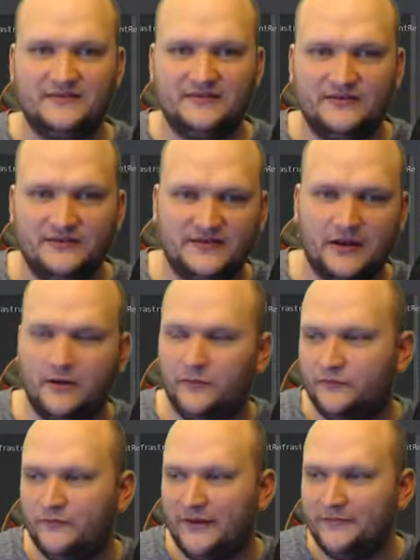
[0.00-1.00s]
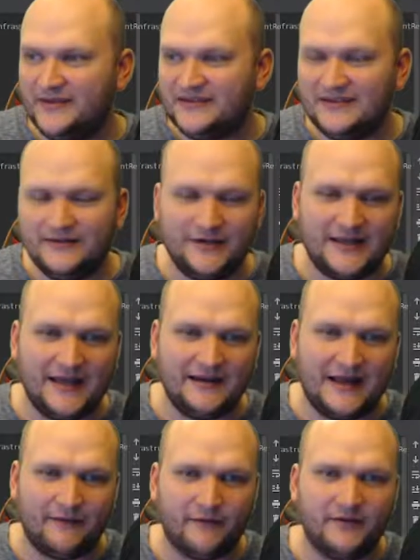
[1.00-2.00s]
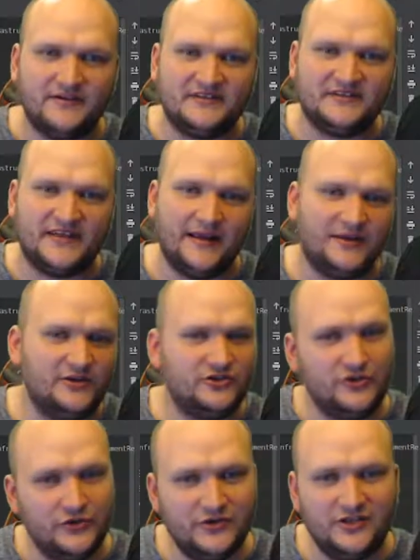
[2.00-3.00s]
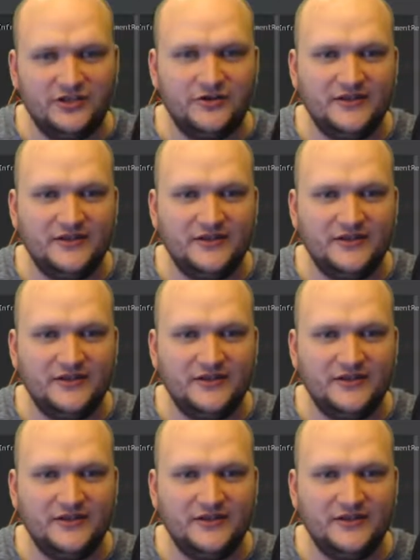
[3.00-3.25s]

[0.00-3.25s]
So immediately we get an error saying, dude, you need a